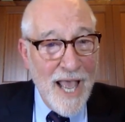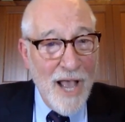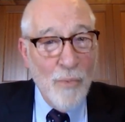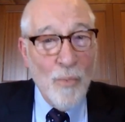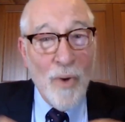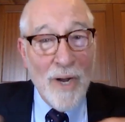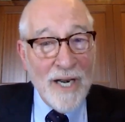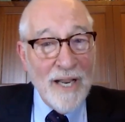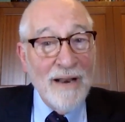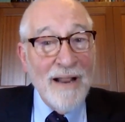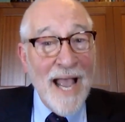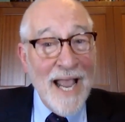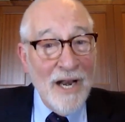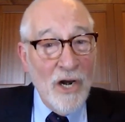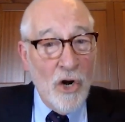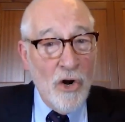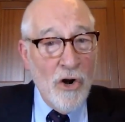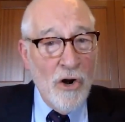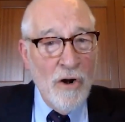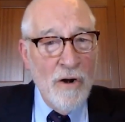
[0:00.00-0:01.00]
And what did I
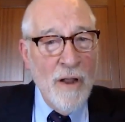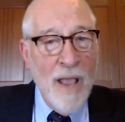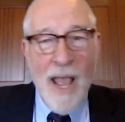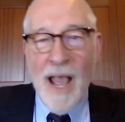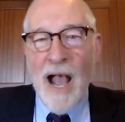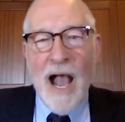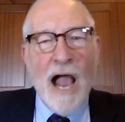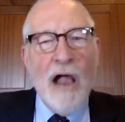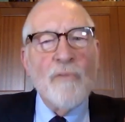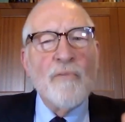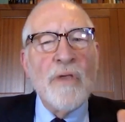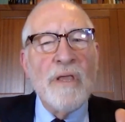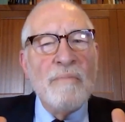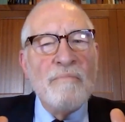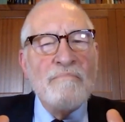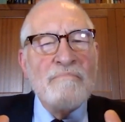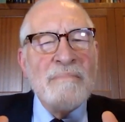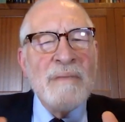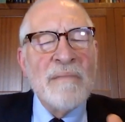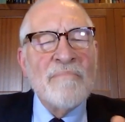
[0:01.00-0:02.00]
learn? I
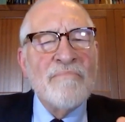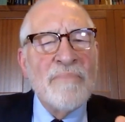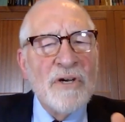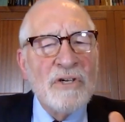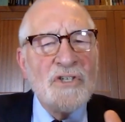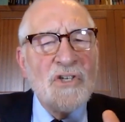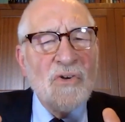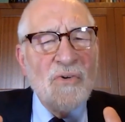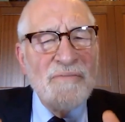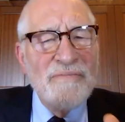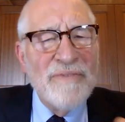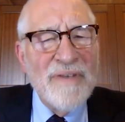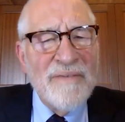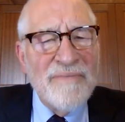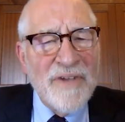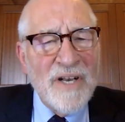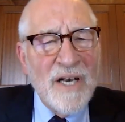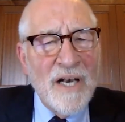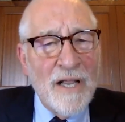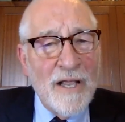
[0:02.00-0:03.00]
remember so
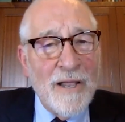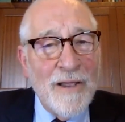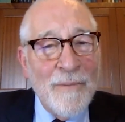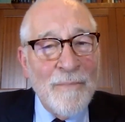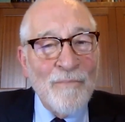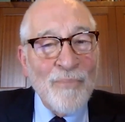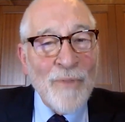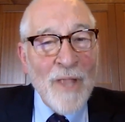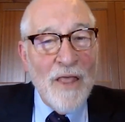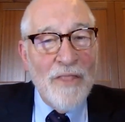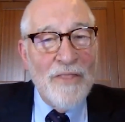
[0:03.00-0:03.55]
vividly